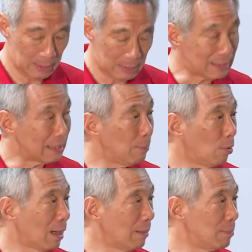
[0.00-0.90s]

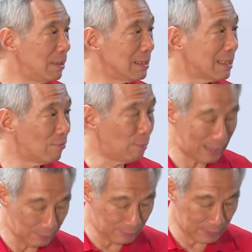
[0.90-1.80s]
Singapore companies have
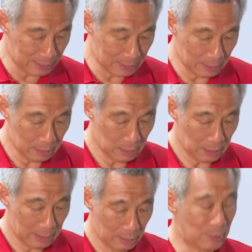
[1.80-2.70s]
benefited.
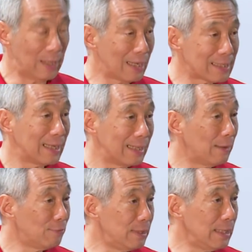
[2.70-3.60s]
With the ASEAN
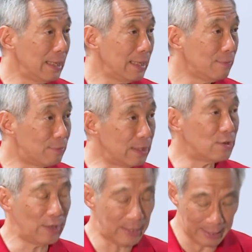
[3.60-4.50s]
FTA, Free
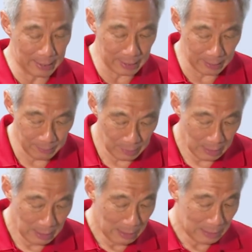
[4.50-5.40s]
Trade Area,
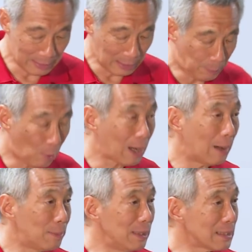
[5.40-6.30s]
Singapore
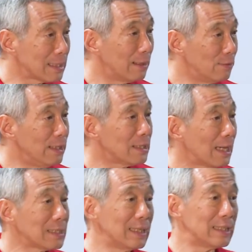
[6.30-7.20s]
companies can reach
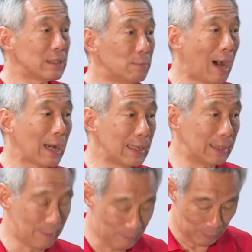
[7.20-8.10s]
ASEAN's
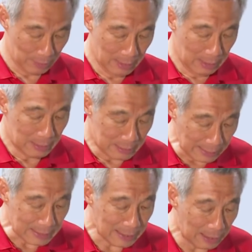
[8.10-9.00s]
market,
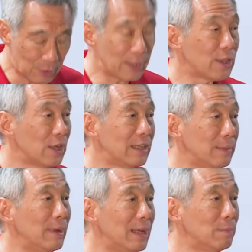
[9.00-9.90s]

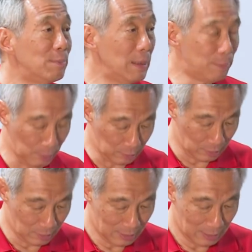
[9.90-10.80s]
630 million people,
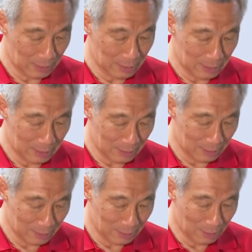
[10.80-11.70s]

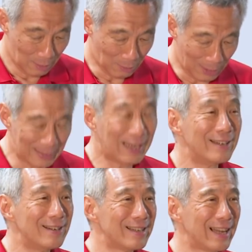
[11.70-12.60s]

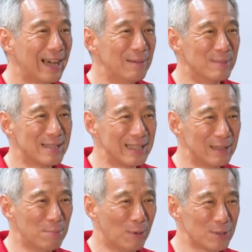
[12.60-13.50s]
100 times
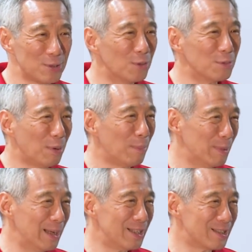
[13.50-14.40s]
Singapore's own
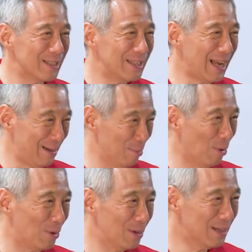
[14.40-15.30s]
population and more.